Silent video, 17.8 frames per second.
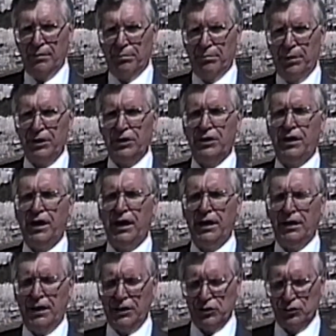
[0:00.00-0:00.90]
But
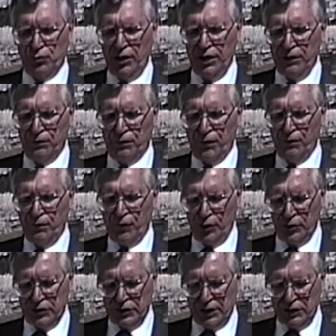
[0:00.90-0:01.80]
today let's read from
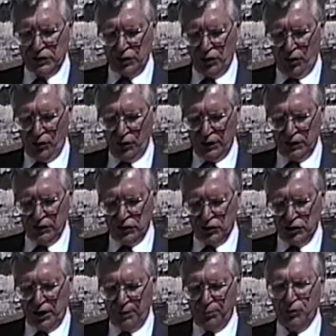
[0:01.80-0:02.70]
1 Thessalonians
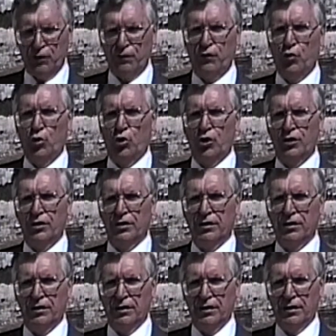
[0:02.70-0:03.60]
chapter 4
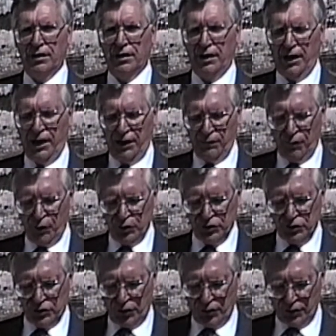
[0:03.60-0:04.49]
and
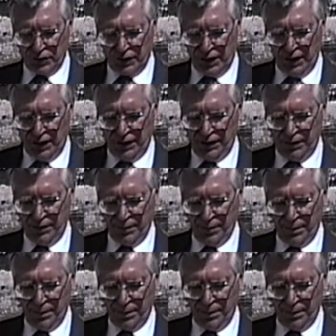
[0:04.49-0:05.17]
verse 13.